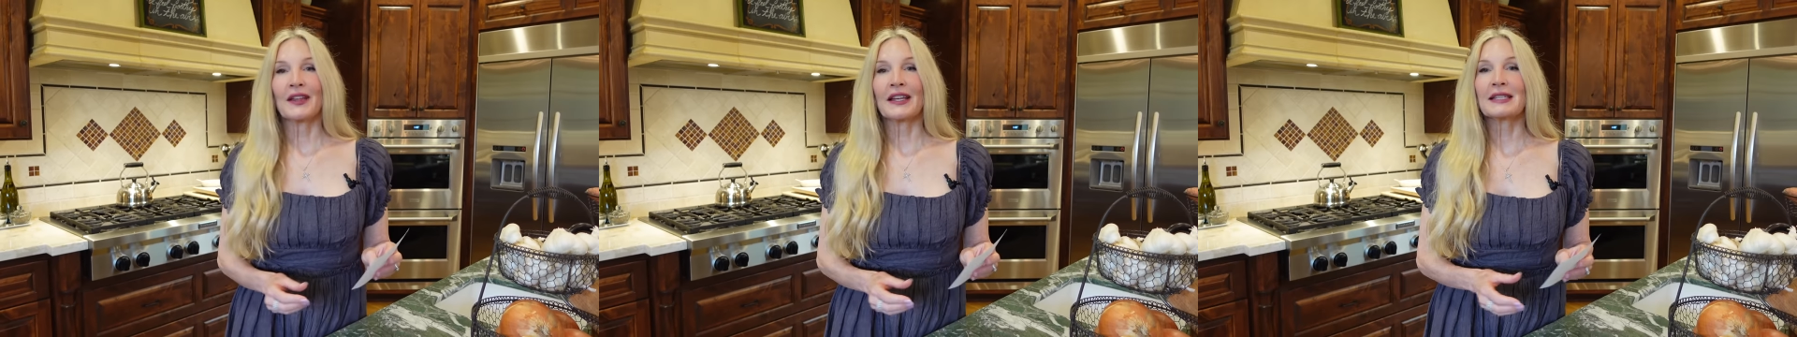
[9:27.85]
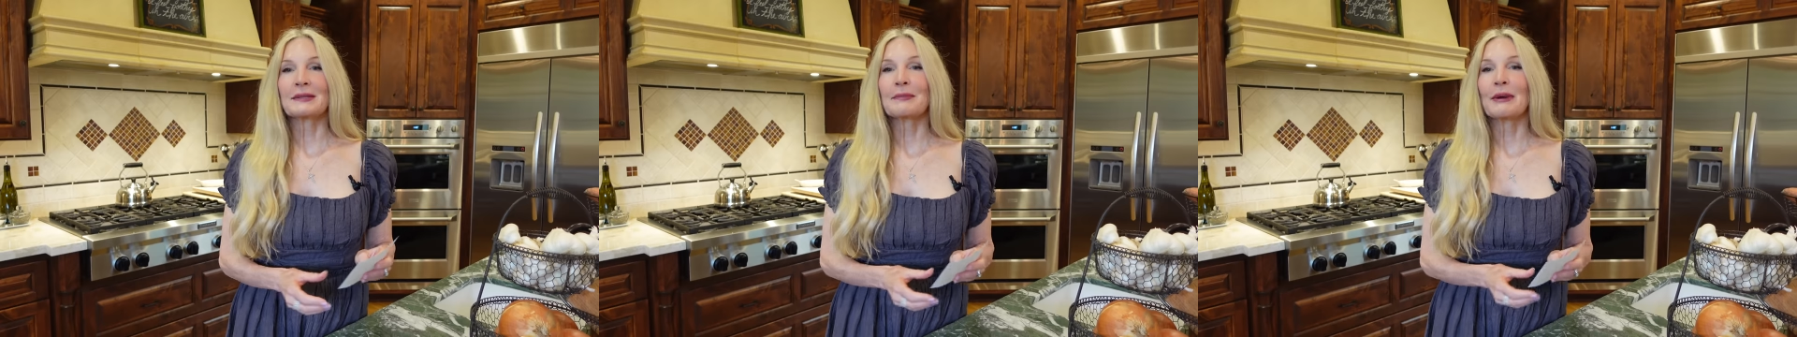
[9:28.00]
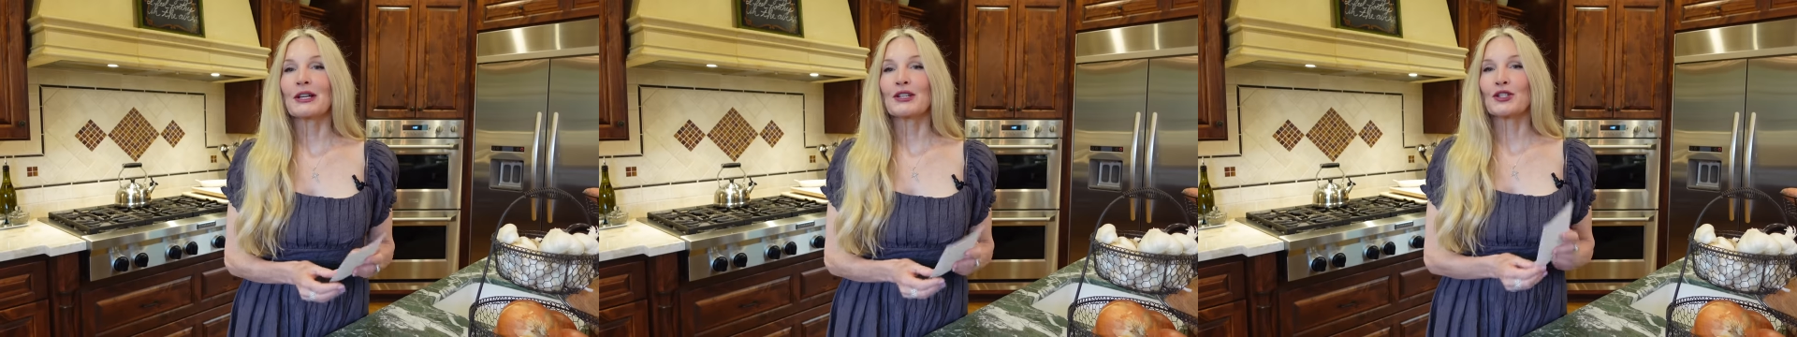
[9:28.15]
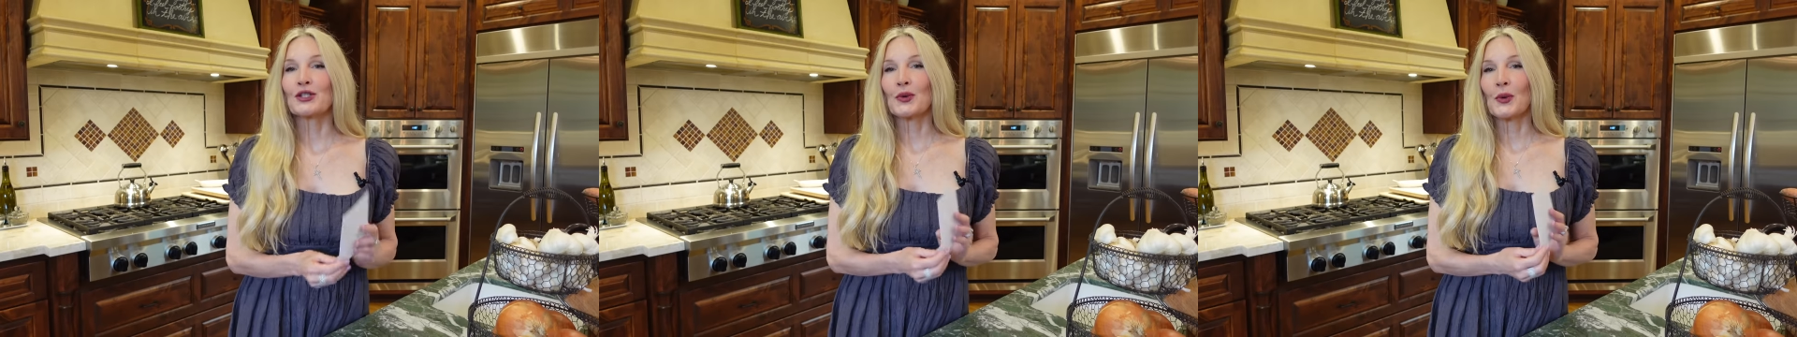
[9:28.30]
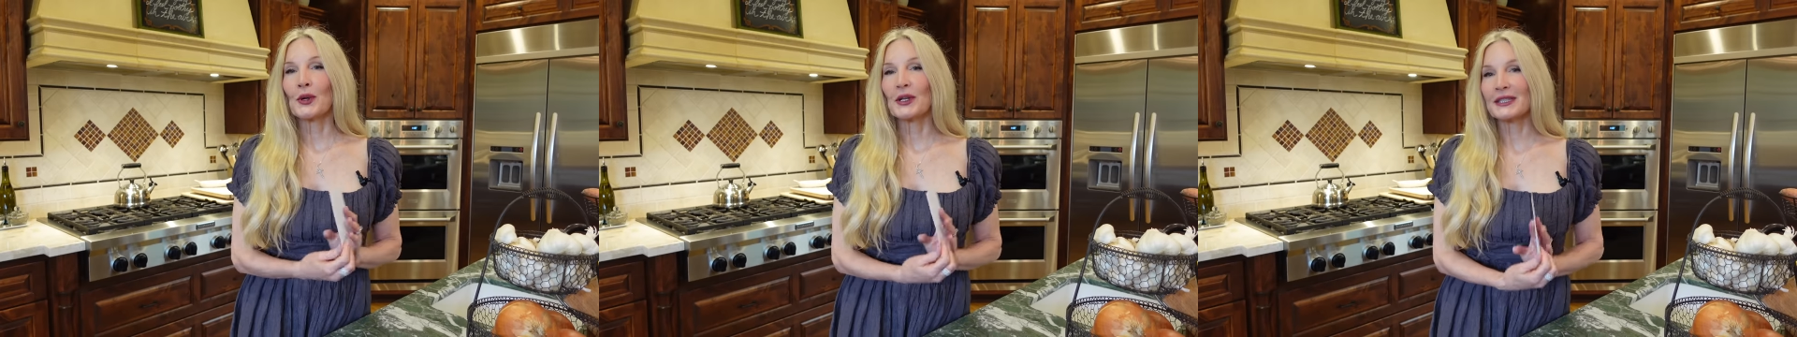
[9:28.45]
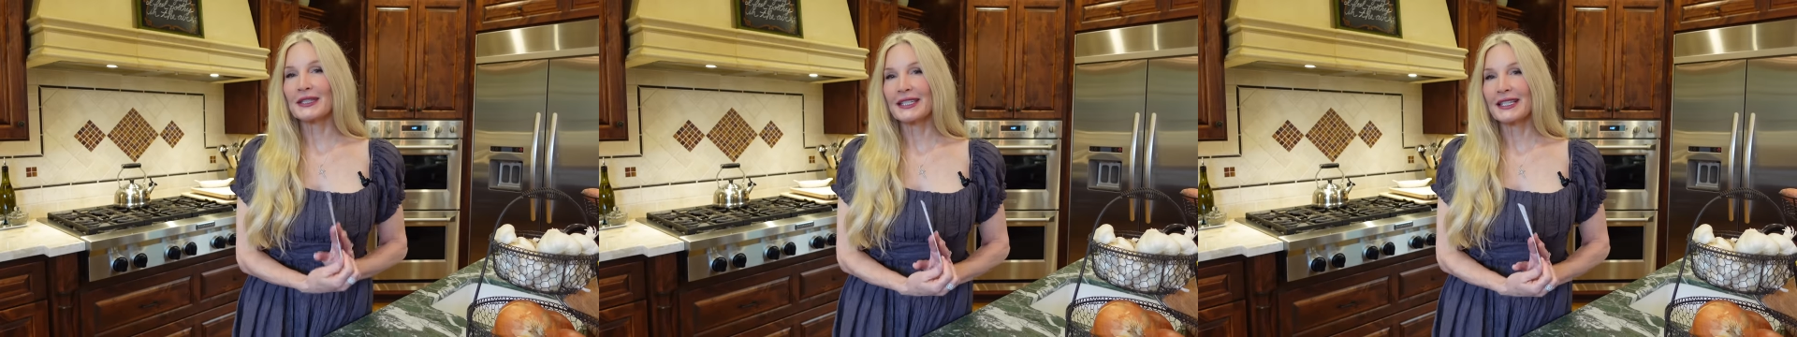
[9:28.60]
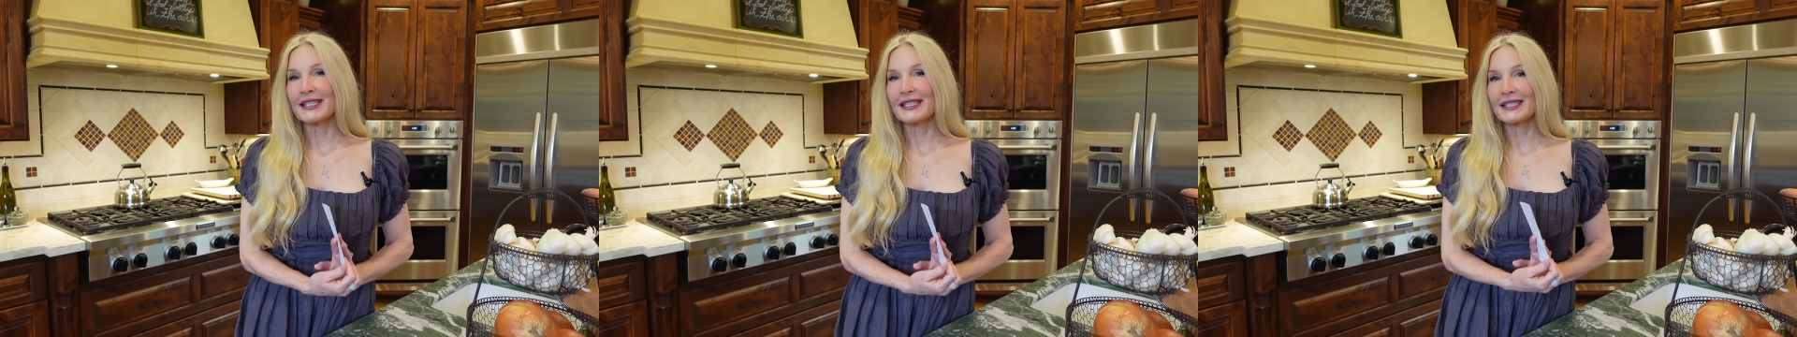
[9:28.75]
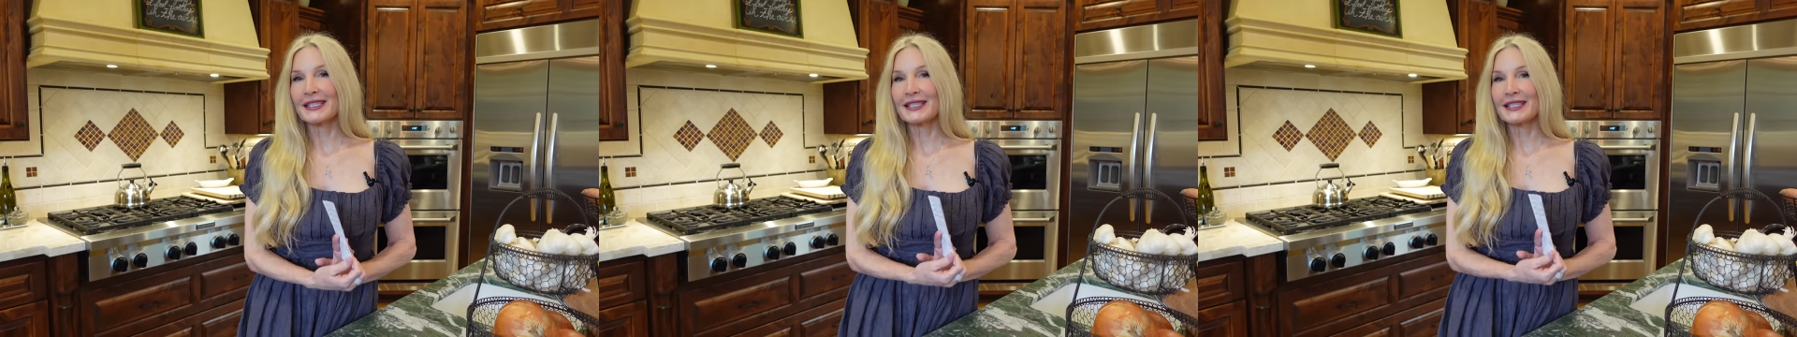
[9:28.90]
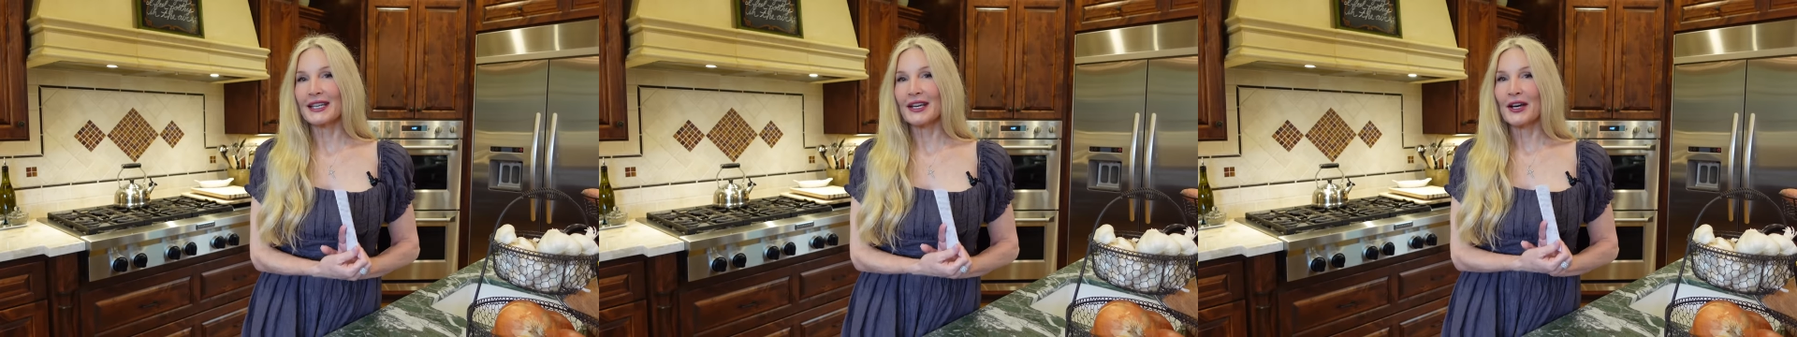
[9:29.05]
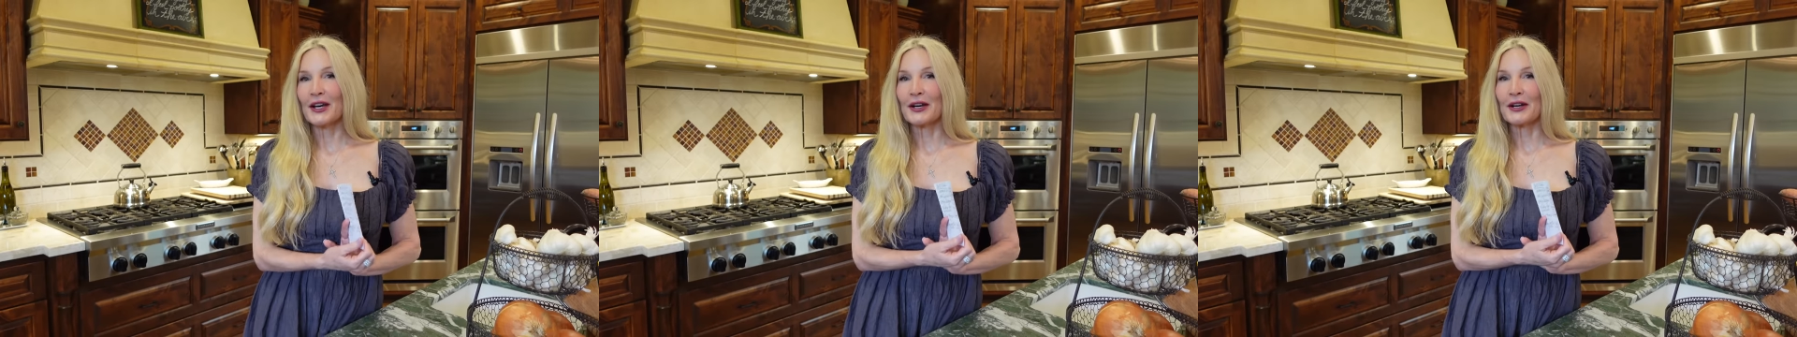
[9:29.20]
That's my short
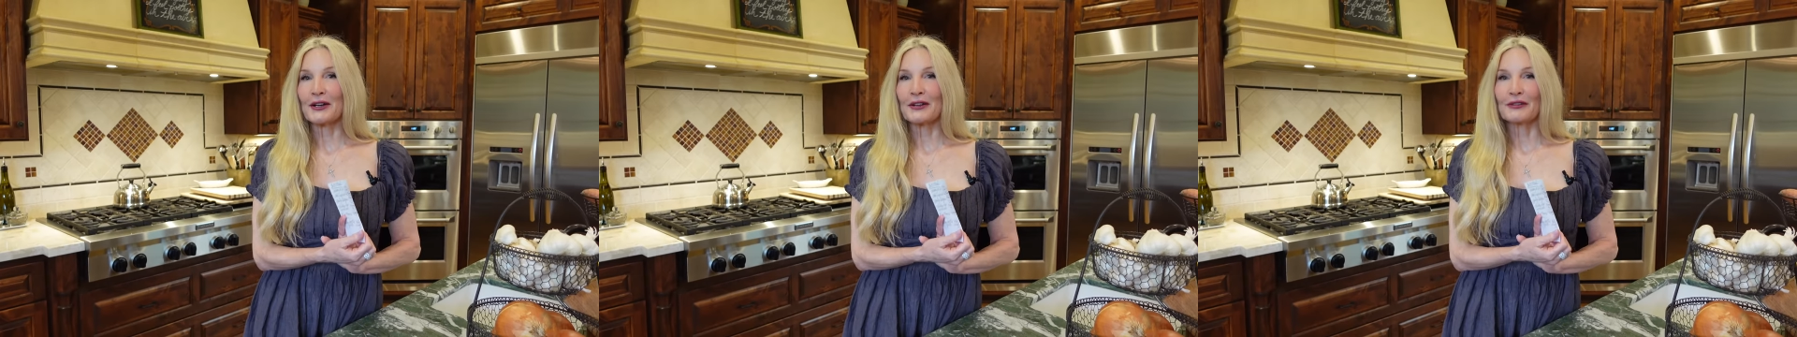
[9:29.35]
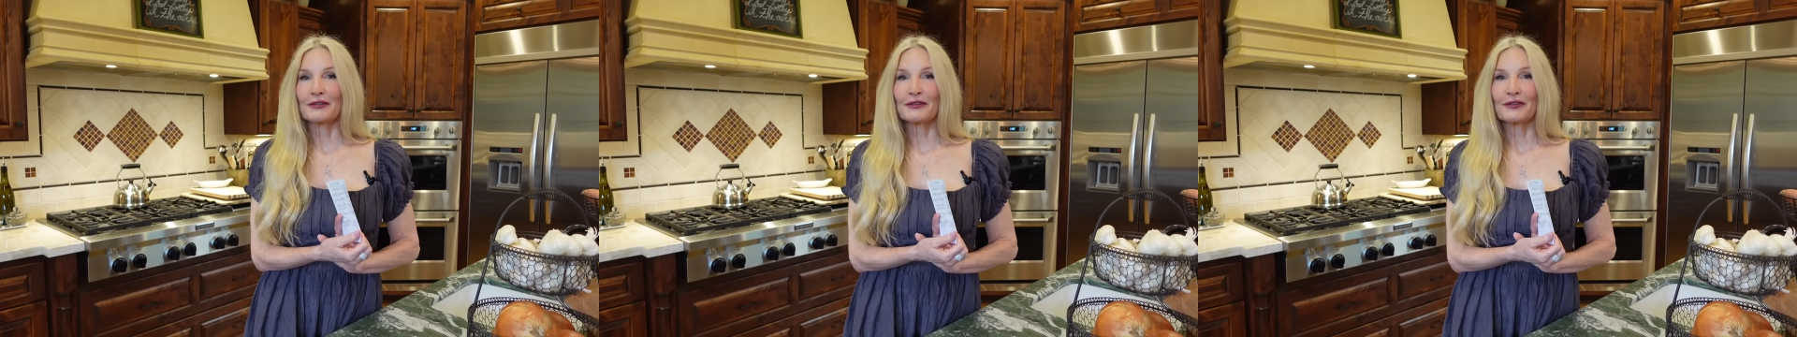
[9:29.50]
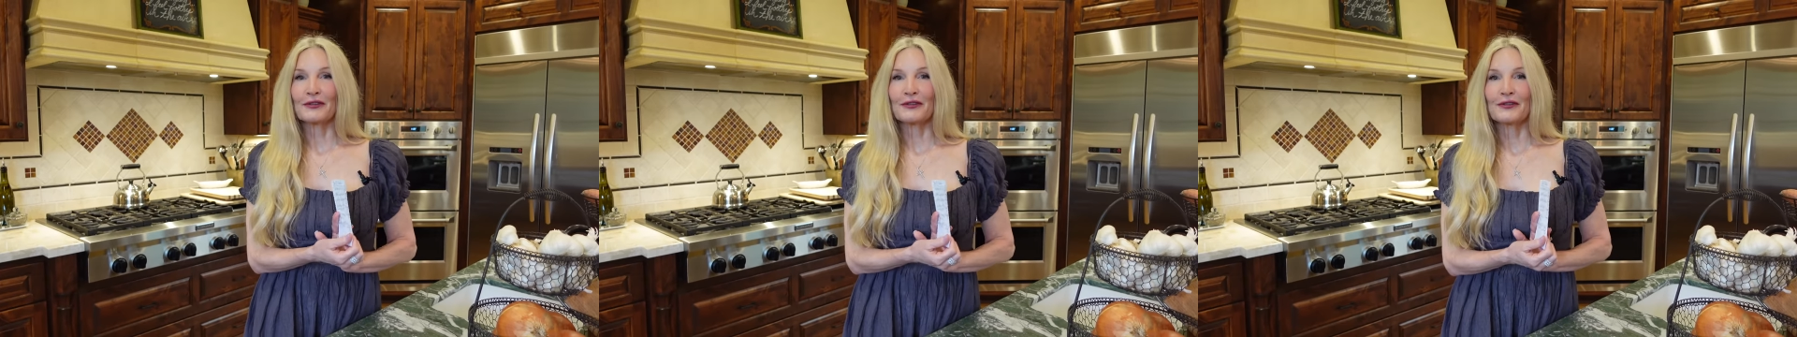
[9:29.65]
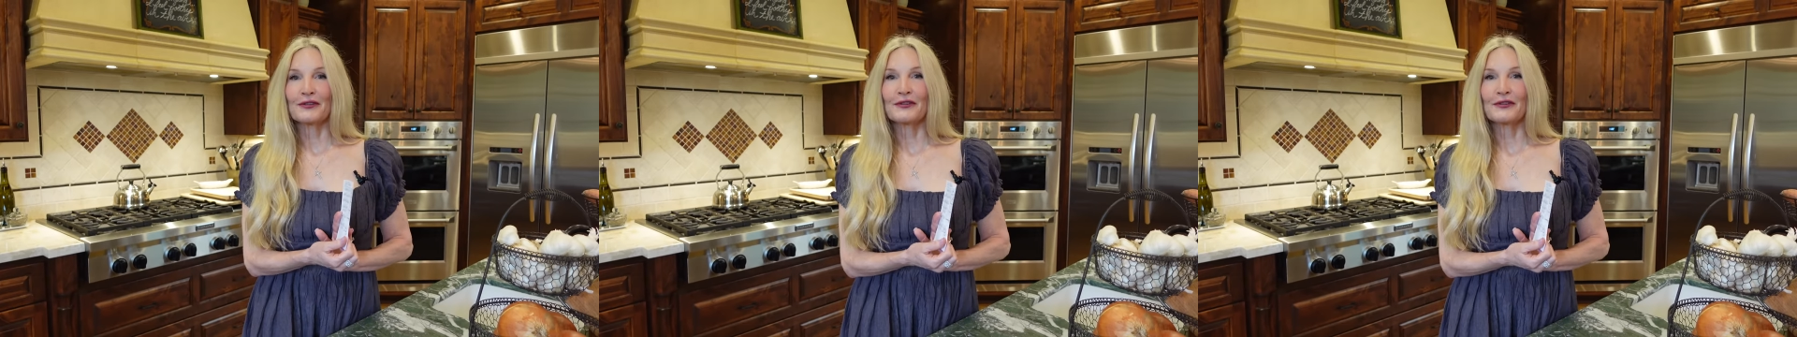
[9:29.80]
list of